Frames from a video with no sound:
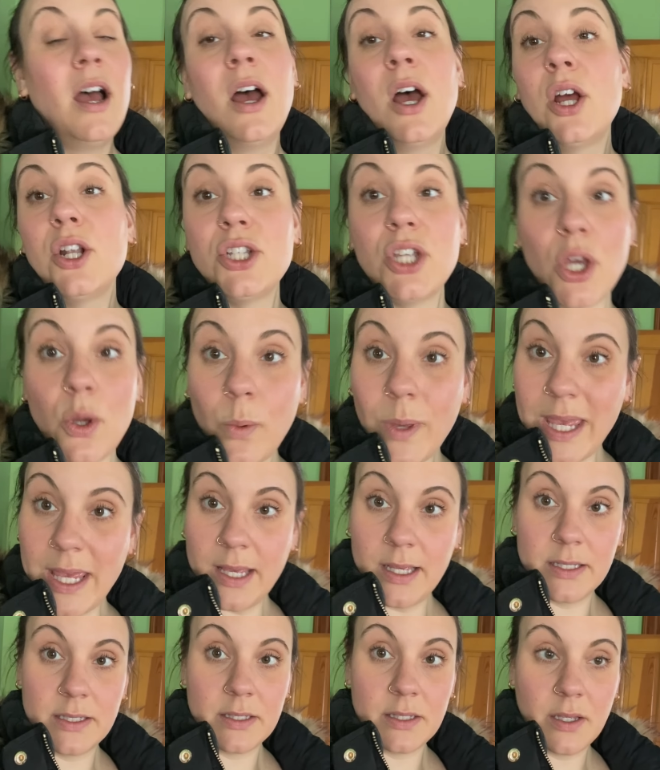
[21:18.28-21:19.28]
2
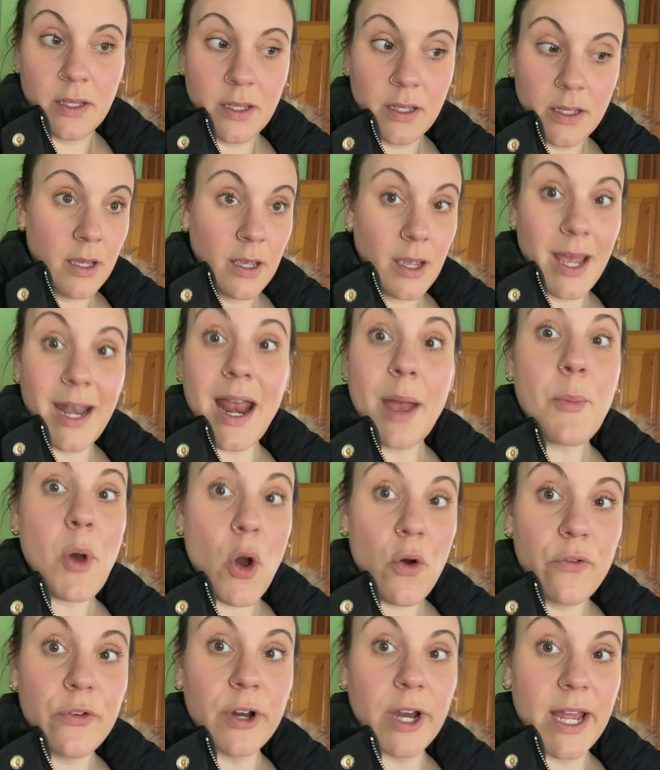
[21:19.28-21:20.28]
weeks, and I'm
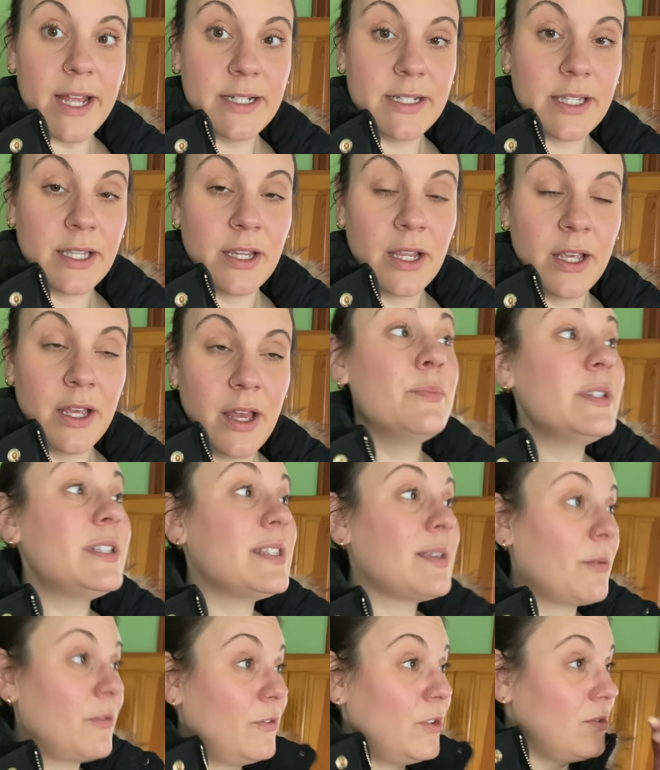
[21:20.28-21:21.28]
over it.
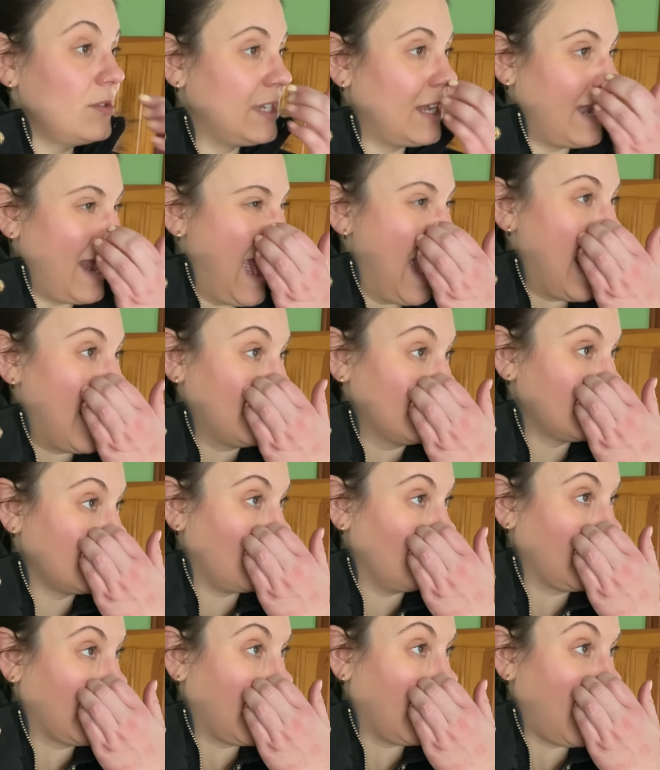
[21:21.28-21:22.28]
Some of you did ask
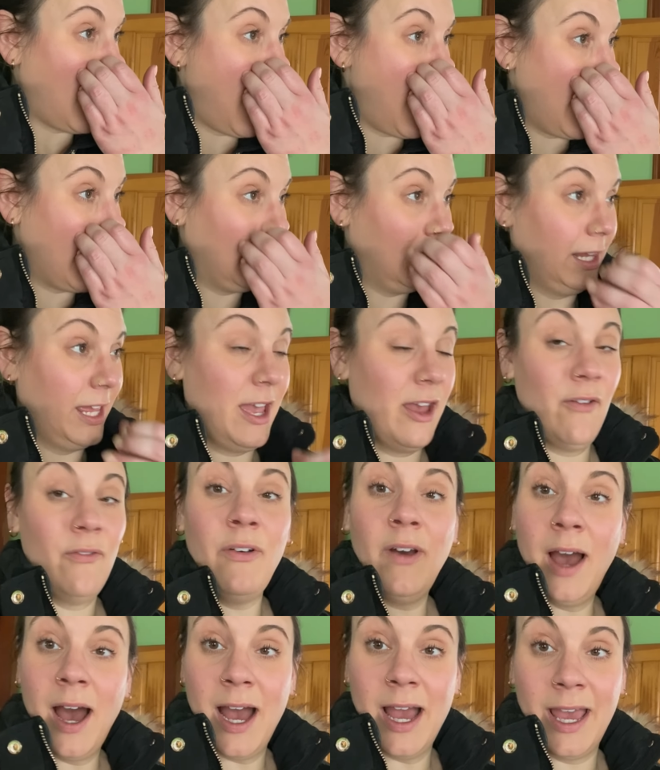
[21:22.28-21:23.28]
where I live.
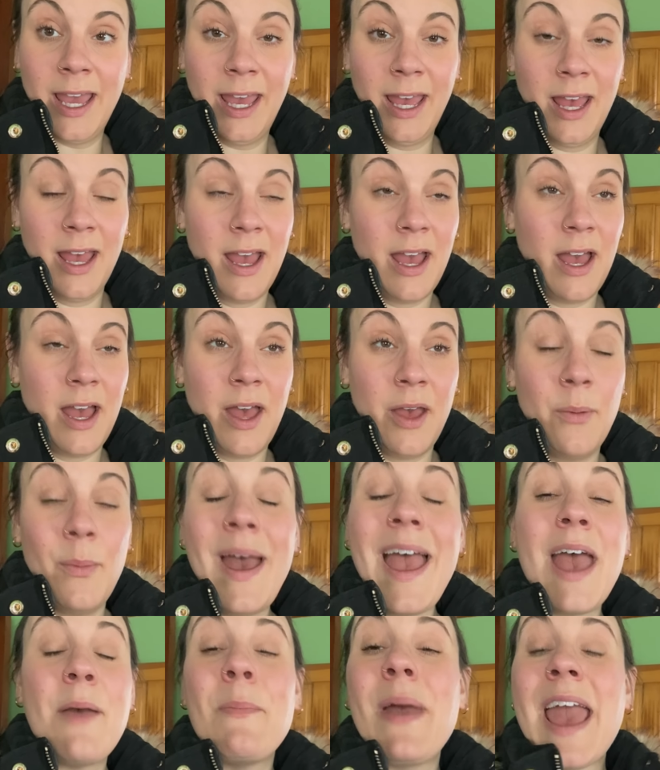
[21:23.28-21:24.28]
I
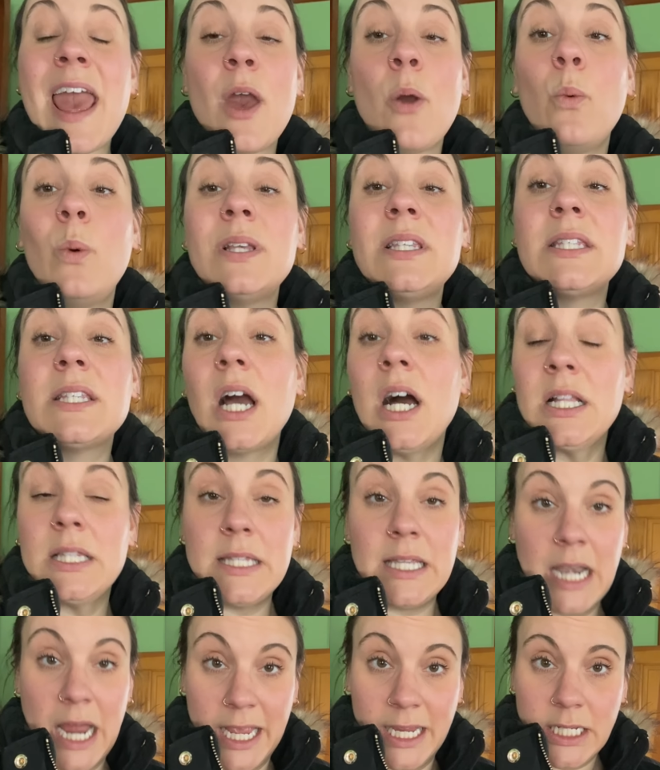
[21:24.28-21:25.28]
am a
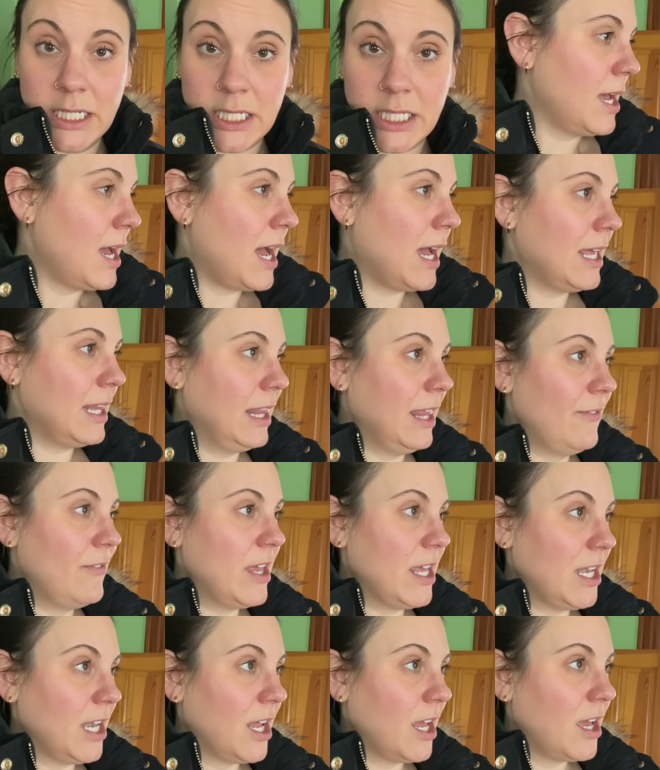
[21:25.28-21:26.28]
Wisconsinite. I live
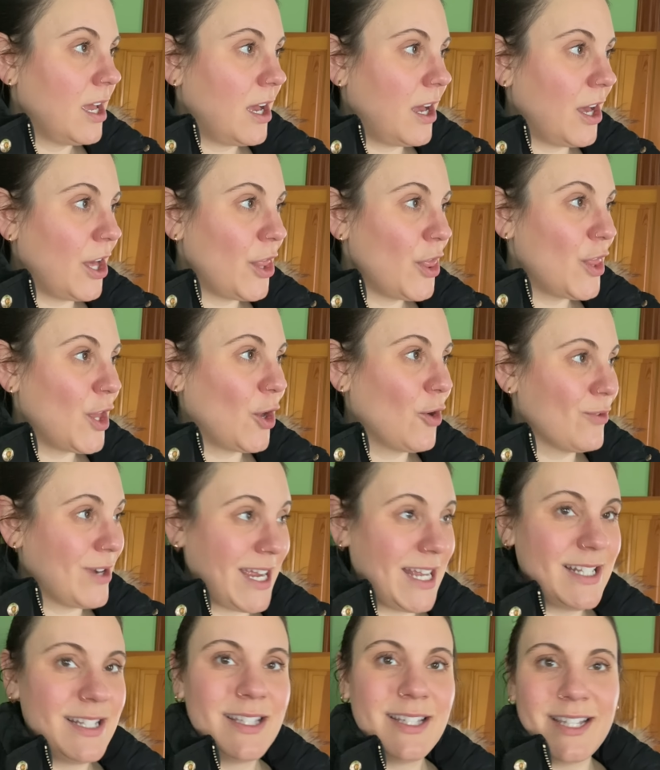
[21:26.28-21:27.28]
in the
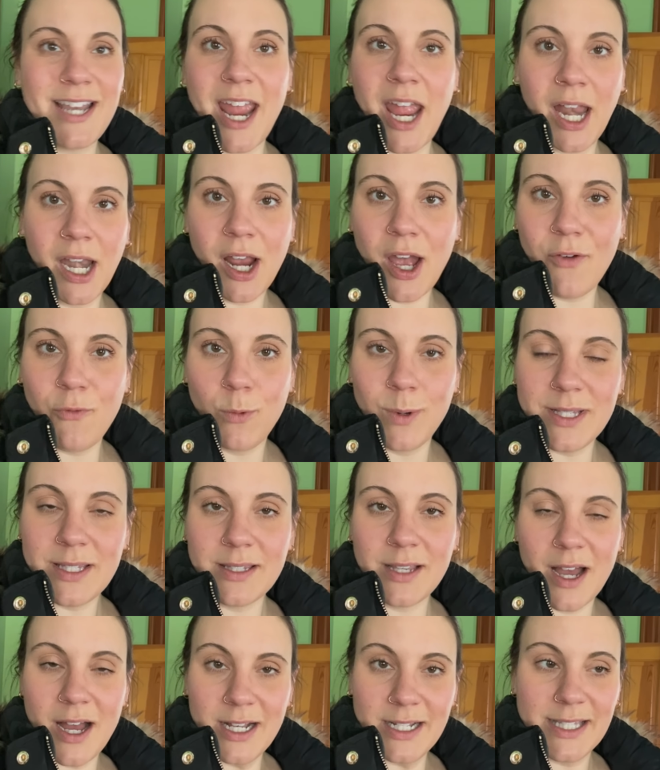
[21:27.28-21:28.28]
great state of
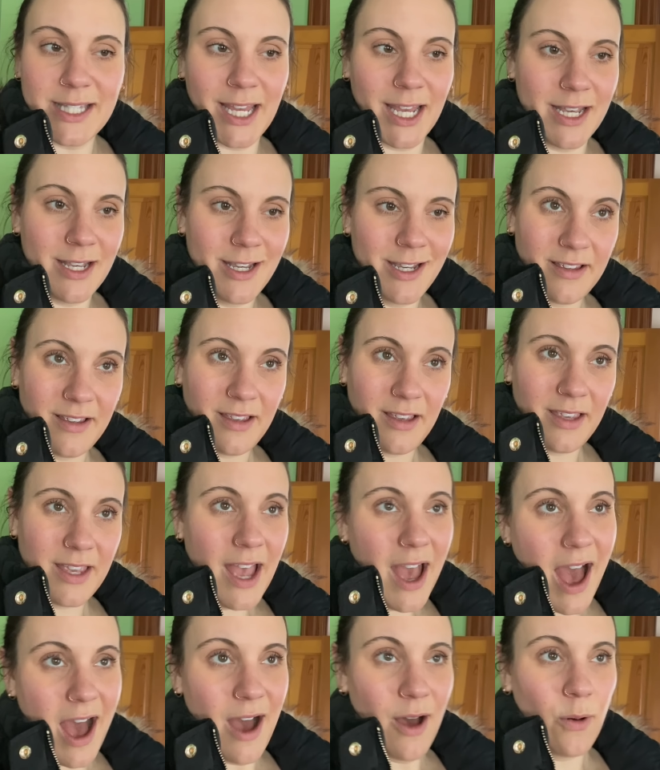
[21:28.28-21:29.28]
Wisconsin.
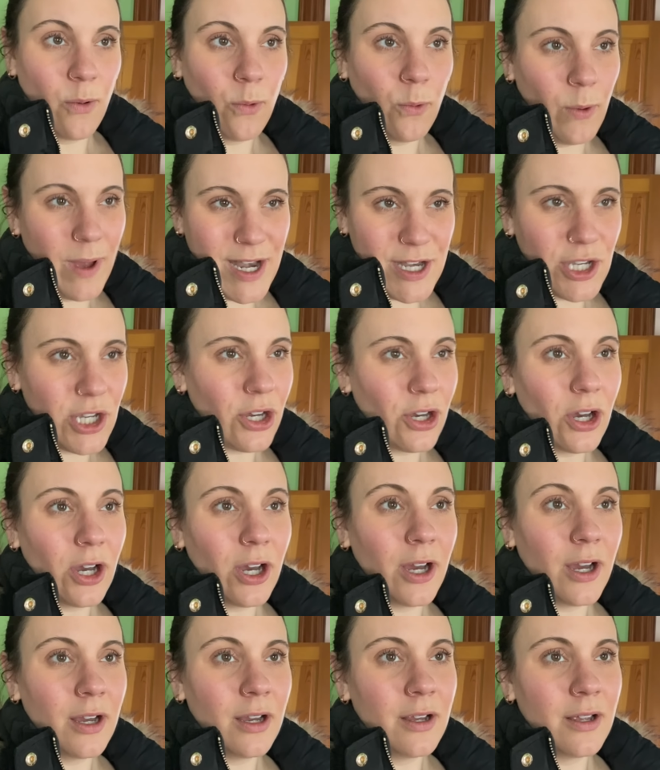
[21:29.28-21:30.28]
Yeah,
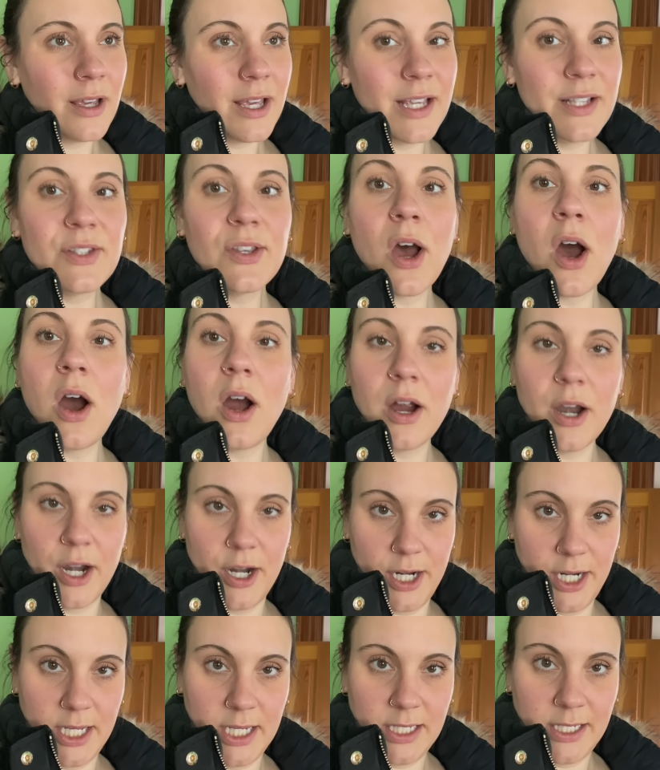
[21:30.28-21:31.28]
winter is
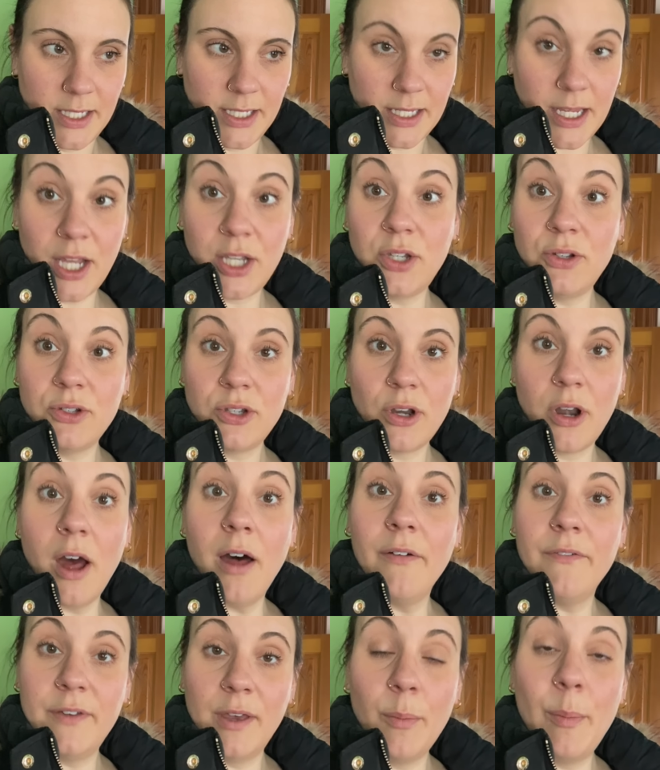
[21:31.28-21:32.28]
hard, and you should all
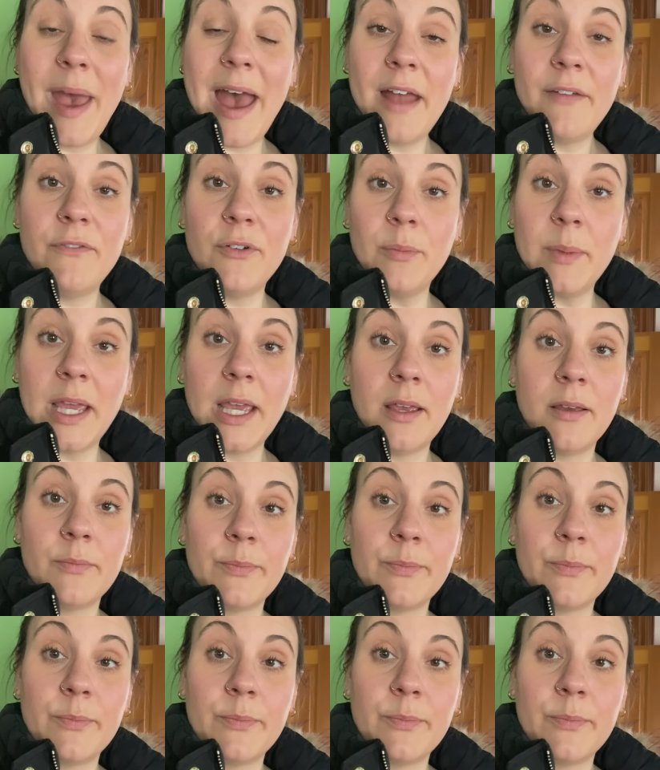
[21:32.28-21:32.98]
feel bad for me.